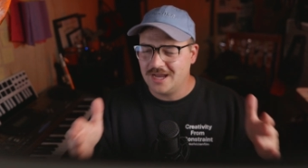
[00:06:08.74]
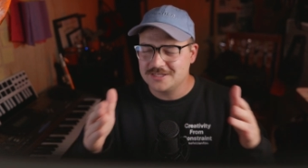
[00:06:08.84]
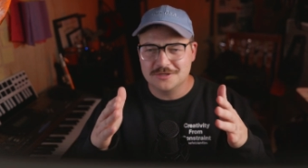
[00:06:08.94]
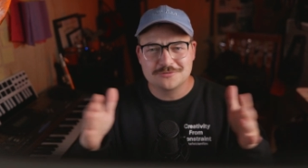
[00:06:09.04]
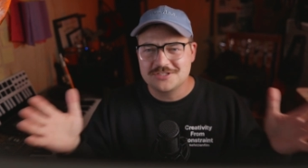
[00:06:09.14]
I
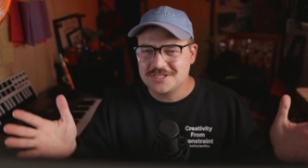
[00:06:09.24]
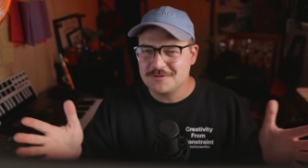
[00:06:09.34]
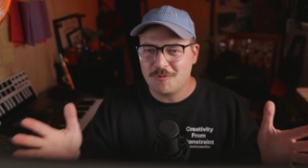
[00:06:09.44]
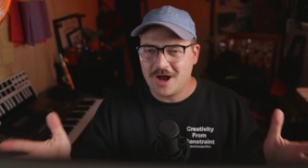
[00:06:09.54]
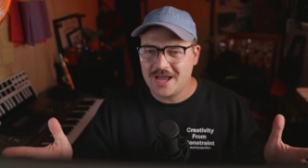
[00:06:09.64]
don't see
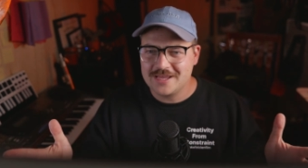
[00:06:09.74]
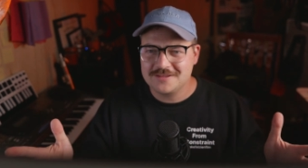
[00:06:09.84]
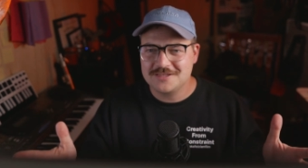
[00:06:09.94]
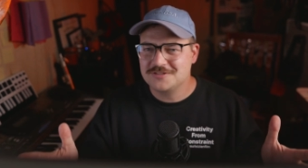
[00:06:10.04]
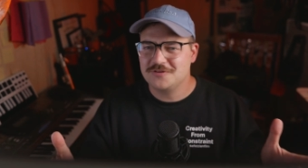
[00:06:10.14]
why
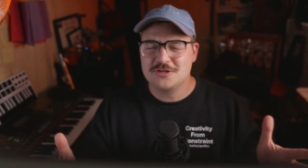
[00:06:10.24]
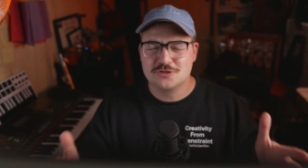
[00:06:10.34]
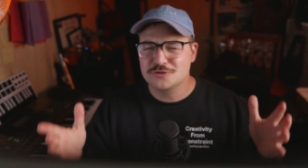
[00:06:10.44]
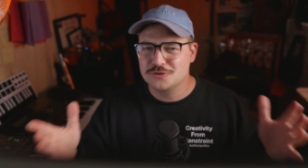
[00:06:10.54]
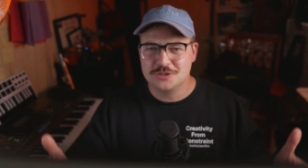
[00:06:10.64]
this
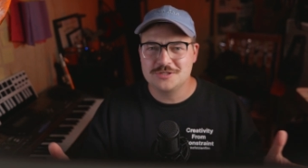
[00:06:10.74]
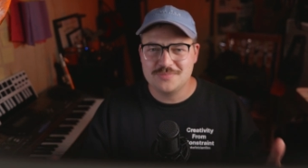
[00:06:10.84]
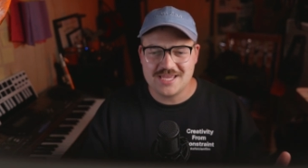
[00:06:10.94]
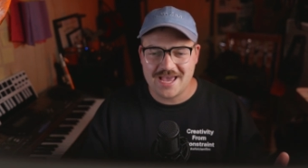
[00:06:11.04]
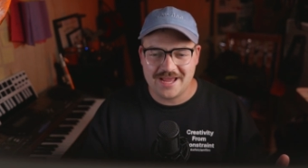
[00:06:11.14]
feature couldn't
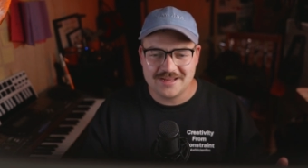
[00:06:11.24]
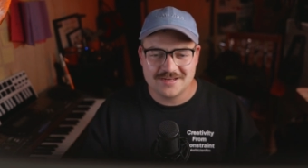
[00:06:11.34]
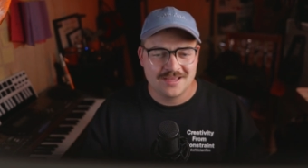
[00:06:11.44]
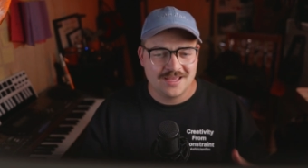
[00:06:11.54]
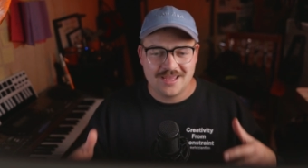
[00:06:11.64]
be
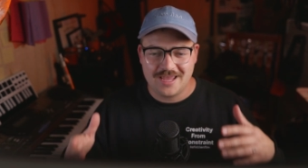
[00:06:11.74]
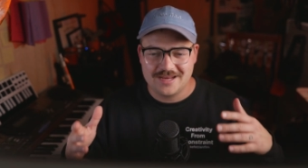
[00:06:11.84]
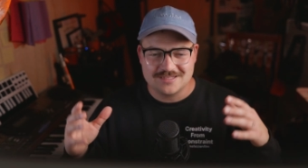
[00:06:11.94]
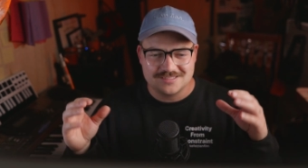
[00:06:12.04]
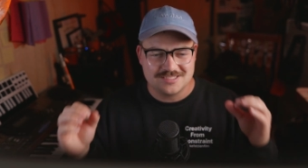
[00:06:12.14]
added,
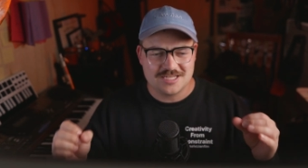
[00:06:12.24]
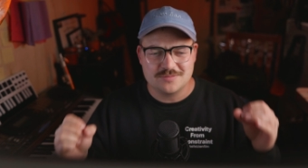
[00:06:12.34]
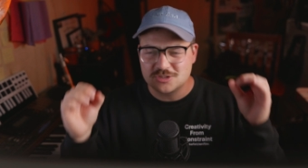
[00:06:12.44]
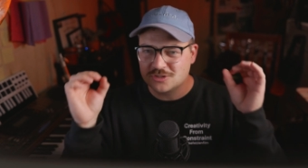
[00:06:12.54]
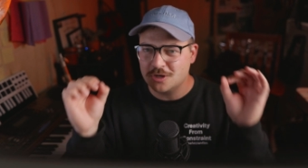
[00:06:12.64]
and it
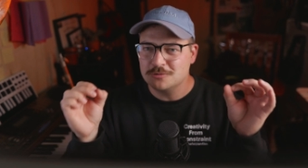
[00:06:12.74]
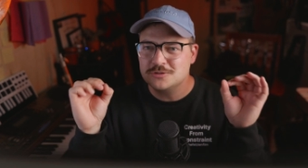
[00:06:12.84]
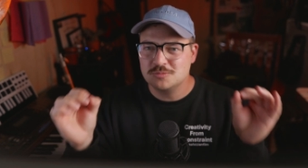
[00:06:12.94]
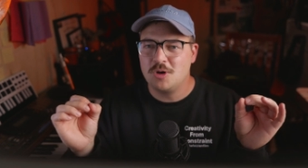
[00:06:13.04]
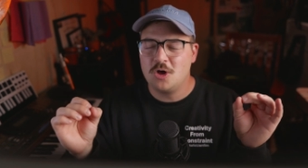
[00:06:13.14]
seems so
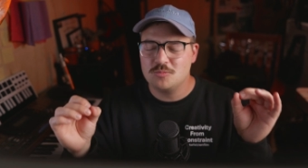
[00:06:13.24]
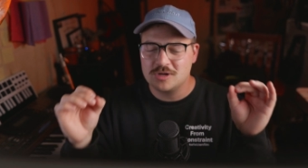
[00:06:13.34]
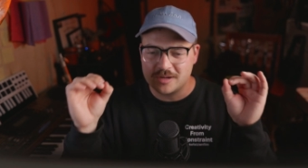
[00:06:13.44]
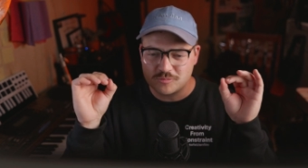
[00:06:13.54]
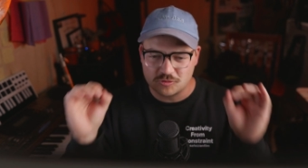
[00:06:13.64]
small,
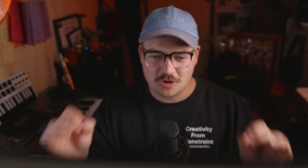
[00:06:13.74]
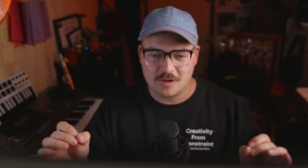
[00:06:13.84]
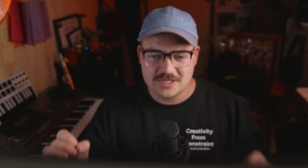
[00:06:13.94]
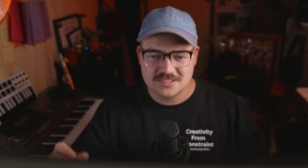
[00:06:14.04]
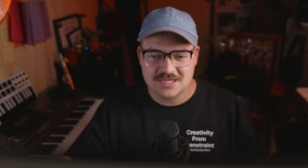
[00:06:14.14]
but I
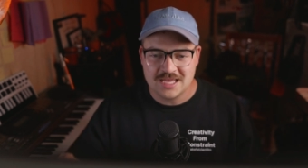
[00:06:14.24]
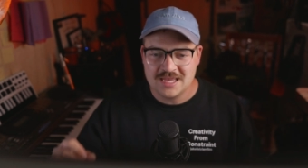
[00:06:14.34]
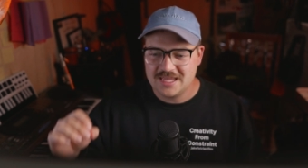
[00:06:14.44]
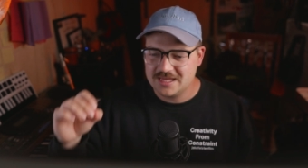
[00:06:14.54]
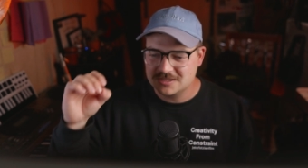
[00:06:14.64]
promise
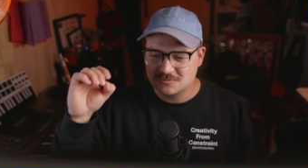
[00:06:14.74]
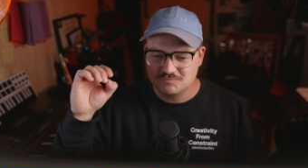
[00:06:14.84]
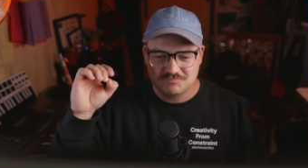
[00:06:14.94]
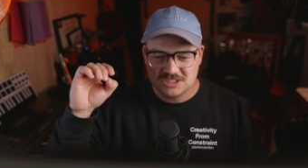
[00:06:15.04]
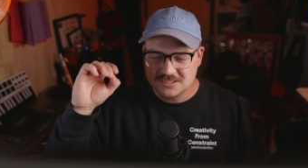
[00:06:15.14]
it is
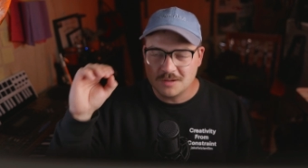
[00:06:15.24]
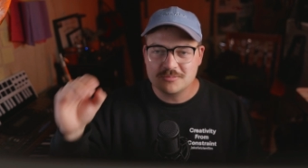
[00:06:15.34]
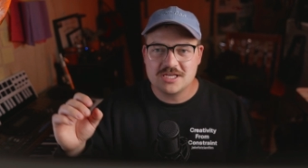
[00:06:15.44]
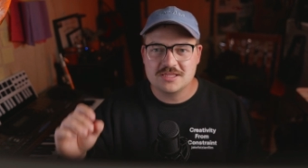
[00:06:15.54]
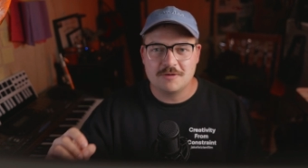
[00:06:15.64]

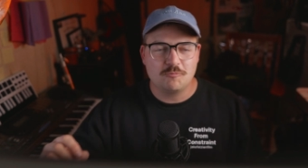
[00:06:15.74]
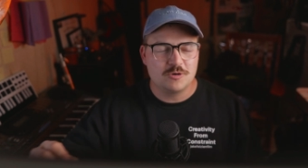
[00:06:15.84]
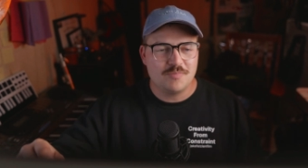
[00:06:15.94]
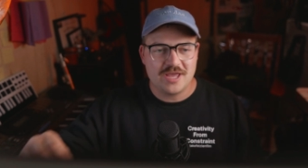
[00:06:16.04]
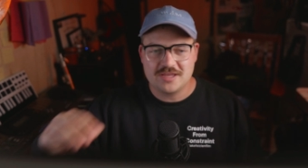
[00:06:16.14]
something that
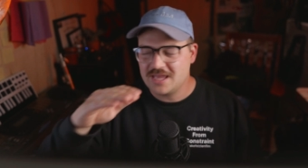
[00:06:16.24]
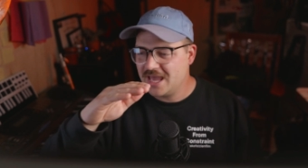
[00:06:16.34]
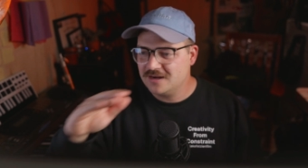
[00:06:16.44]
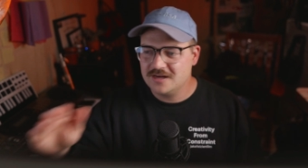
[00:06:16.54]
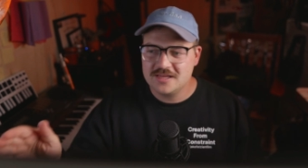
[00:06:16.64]
would make
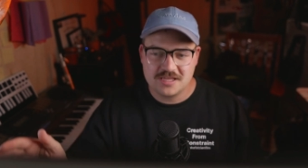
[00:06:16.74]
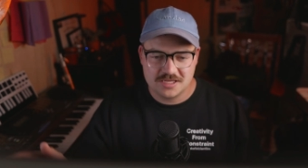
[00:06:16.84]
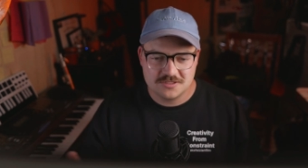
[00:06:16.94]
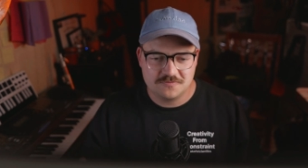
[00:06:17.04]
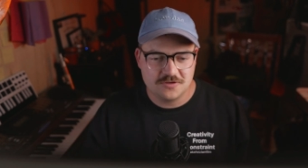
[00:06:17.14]
editing
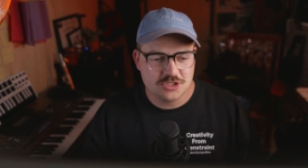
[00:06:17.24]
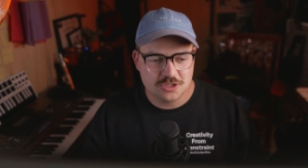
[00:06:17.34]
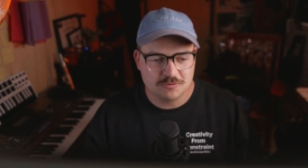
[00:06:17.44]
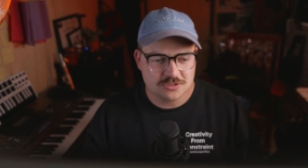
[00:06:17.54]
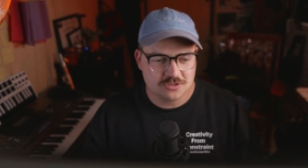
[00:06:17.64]
in
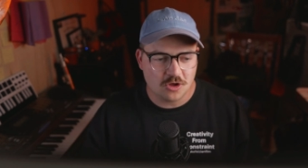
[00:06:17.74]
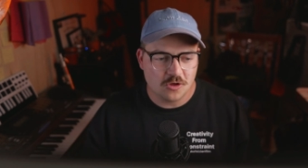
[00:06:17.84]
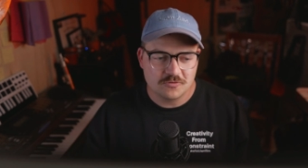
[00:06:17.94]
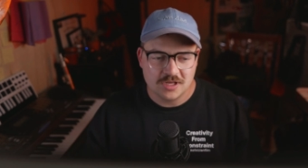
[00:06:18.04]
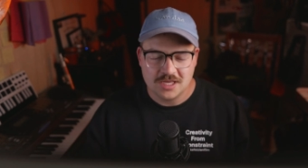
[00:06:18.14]
DaVinci
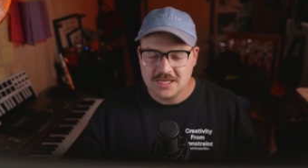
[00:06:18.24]
Resolve